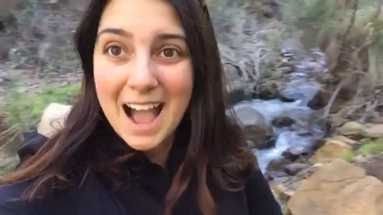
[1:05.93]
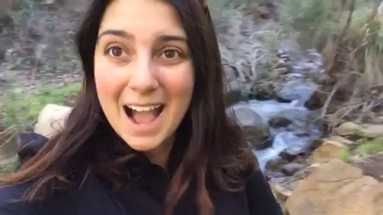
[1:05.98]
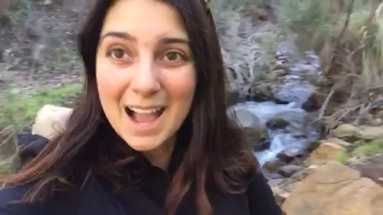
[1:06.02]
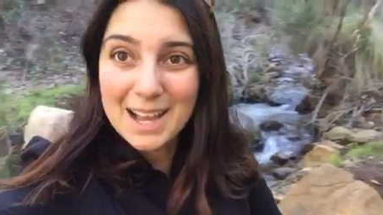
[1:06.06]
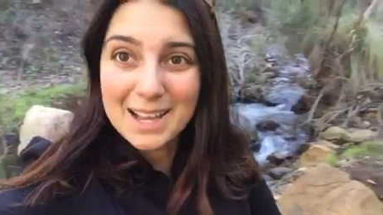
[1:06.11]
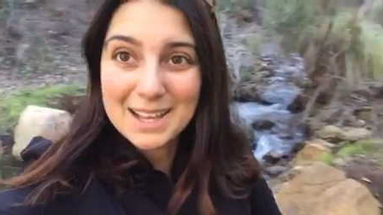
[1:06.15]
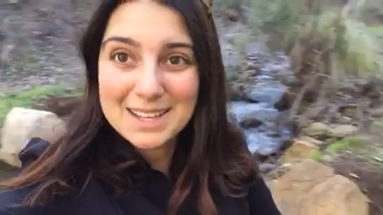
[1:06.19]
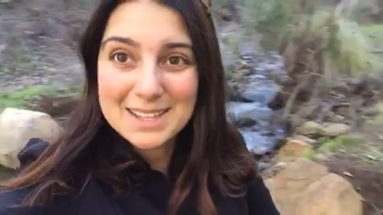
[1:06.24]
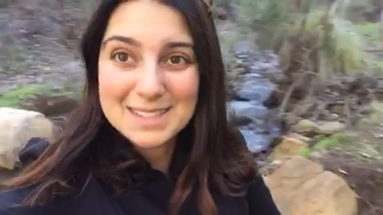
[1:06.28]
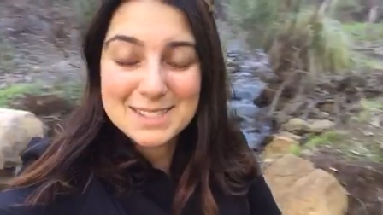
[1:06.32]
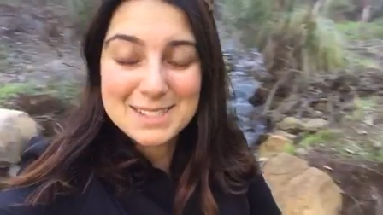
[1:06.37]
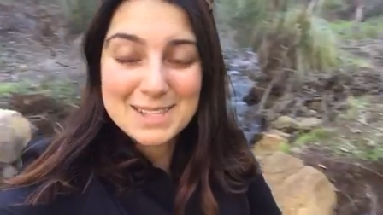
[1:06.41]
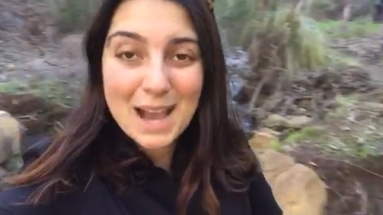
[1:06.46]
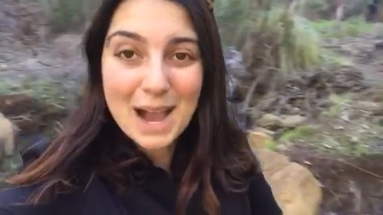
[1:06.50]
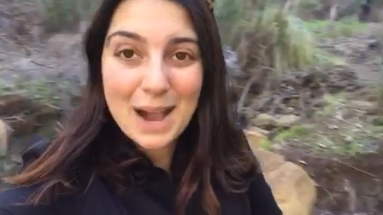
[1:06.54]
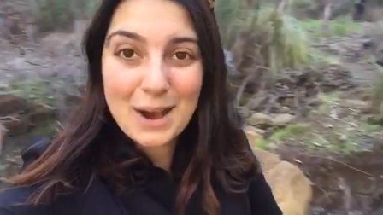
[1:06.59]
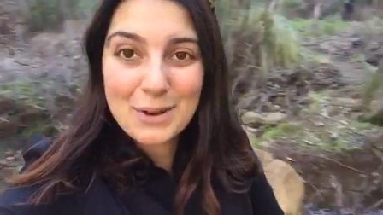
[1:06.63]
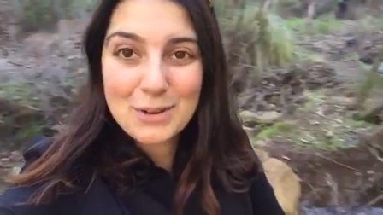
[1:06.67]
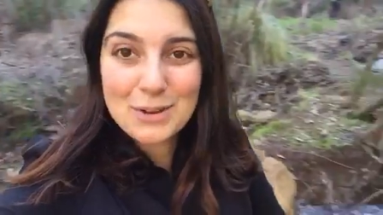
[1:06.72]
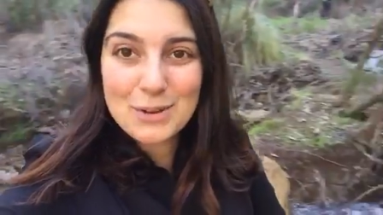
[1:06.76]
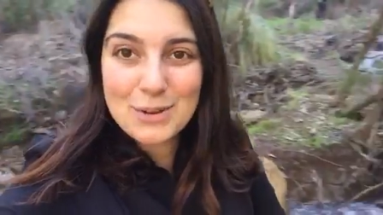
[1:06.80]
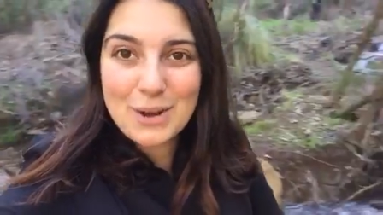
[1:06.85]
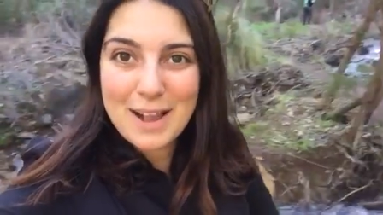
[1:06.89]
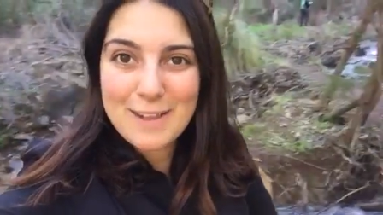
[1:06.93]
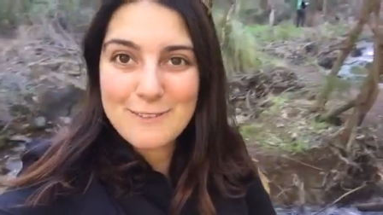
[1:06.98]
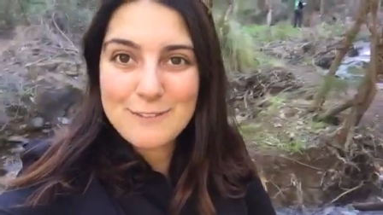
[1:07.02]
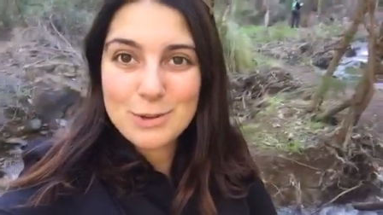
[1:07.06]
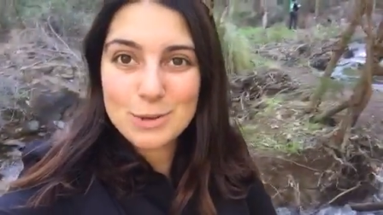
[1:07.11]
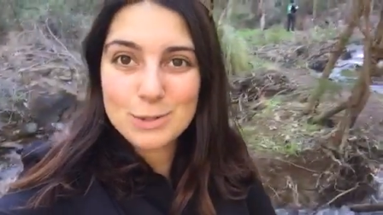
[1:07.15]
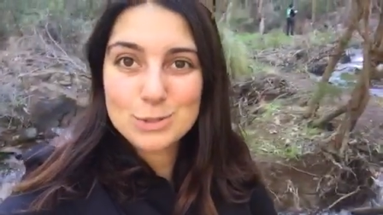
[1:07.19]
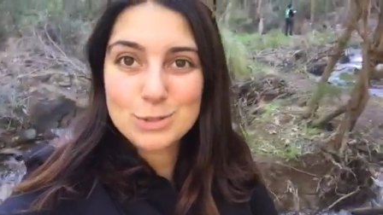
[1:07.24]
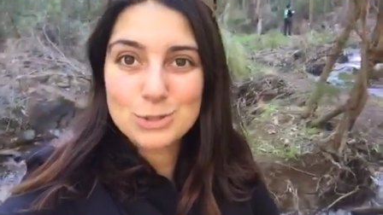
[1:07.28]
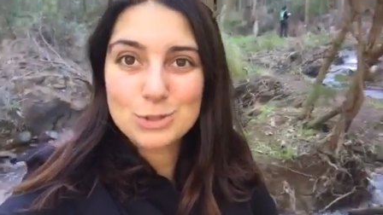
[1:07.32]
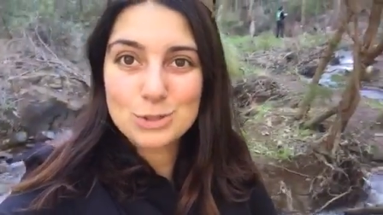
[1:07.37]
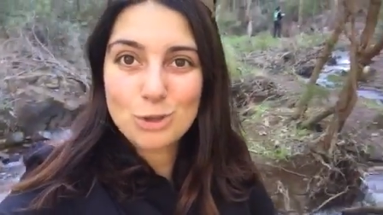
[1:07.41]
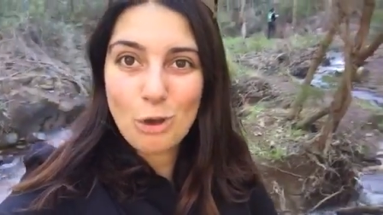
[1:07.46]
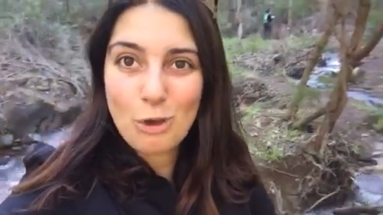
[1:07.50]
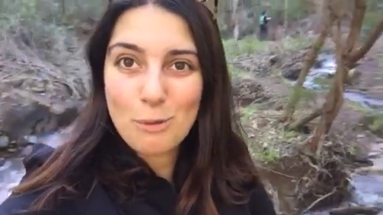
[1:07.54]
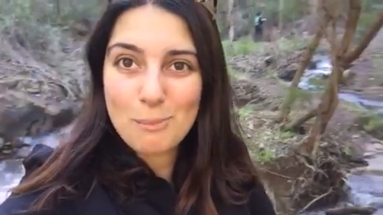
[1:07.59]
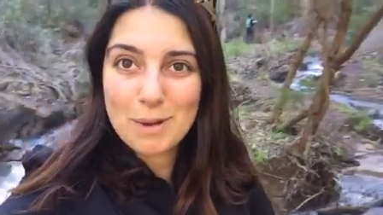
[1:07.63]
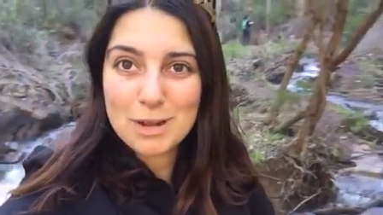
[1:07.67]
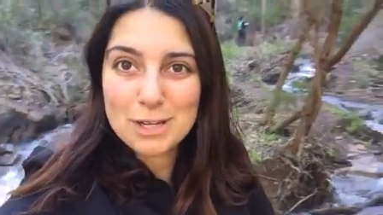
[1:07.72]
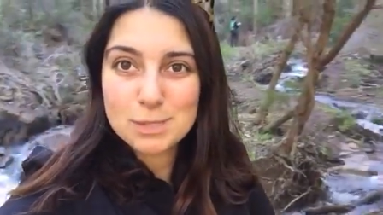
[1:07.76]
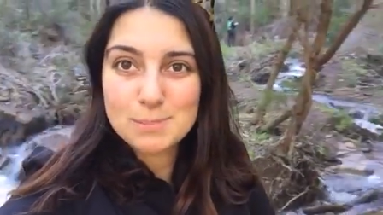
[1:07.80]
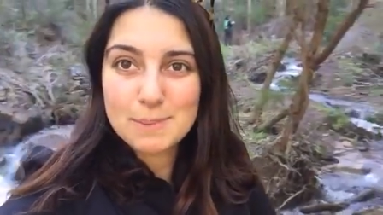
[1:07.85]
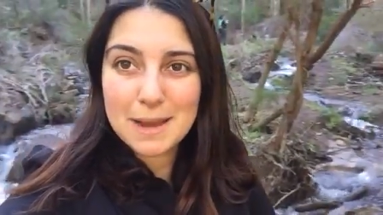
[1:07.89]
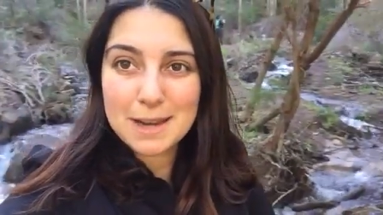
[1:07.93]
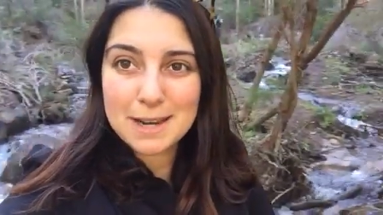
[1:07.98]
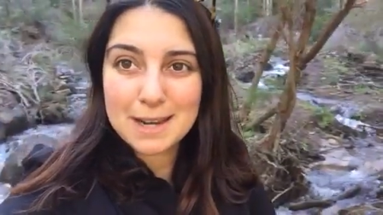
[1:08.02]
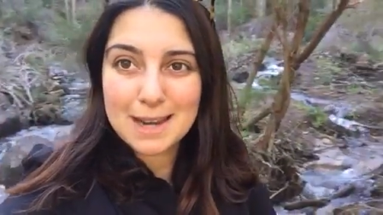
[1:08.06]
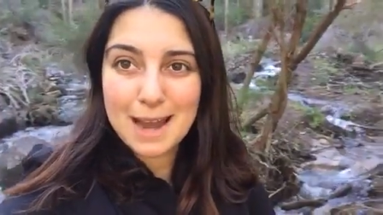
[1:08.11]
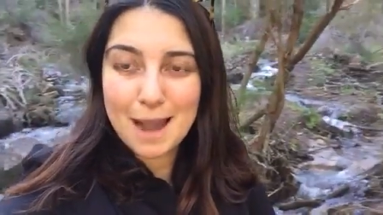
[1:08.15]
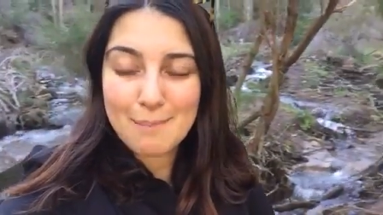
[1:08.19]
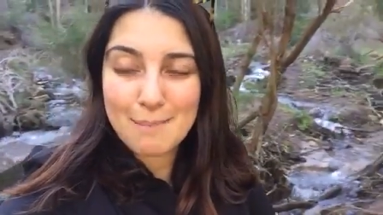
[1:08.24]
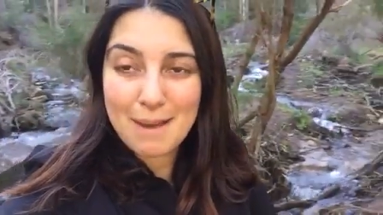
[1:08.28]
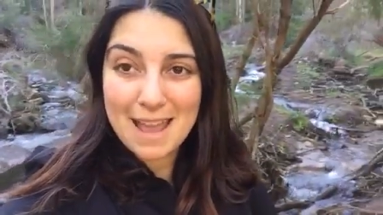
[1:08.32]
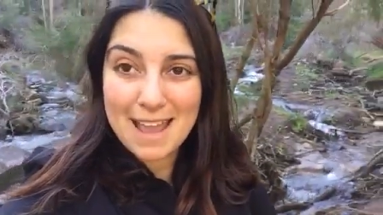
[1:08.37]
I can tell you I feel so much better now.